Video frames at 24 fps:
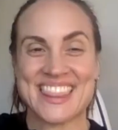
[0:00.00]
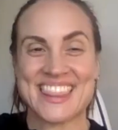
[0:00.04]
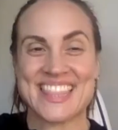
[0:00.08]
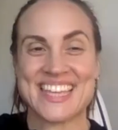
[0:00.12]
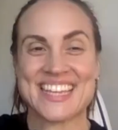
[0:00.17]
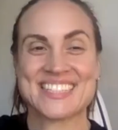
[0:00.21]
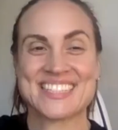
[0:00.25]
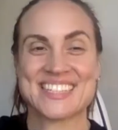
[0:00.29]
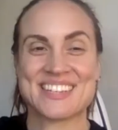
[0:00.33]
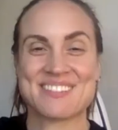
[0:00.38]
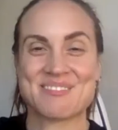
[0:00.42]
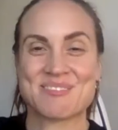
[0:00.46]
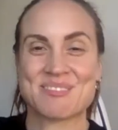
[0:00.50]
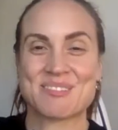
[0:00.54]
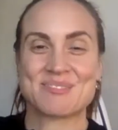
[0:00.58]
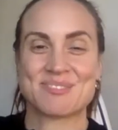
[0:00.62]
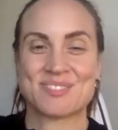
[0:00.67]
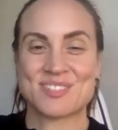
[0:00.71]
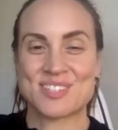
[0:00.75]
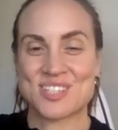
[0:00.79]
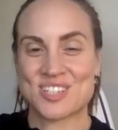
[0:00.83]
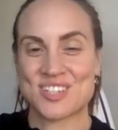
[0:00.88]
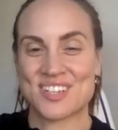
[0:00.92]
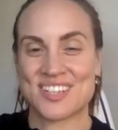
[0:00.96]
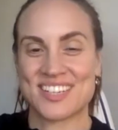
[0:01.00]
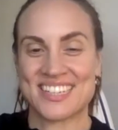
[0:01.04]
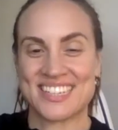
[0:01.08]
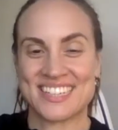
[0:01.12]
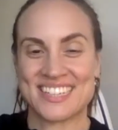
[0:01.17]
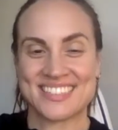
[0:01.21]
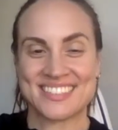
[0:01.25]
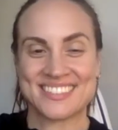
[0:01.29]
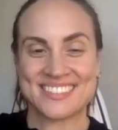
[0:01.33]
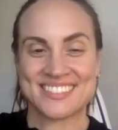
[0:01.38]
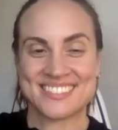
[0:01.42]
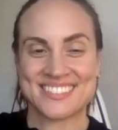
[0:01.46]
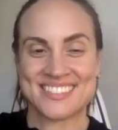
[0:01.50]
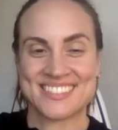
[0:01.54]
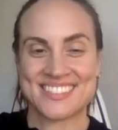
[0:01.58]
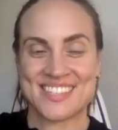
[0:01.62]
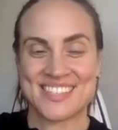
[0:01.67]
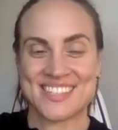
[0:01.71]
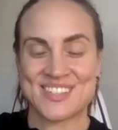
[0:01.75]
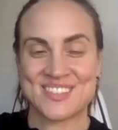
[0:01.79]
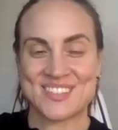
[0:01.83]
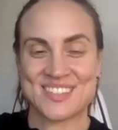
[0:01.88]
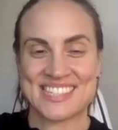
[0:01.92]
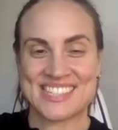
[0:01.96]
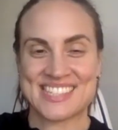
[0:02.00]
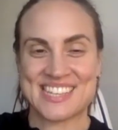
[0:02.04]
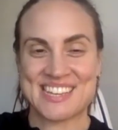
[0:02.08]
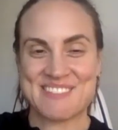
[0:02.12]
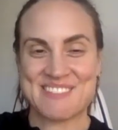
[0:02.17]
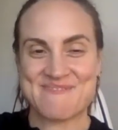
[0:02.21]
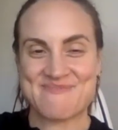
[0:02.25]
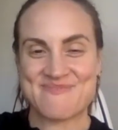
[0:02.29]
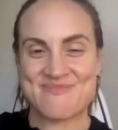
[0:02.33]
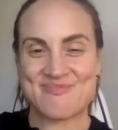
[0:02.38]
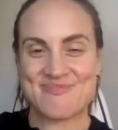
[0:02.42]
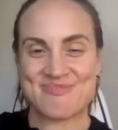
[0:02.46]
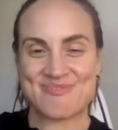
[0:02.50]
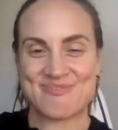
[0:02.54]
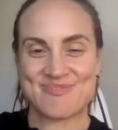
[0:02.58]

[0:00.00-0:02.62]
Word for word: thanks everyone for joining. See you next time.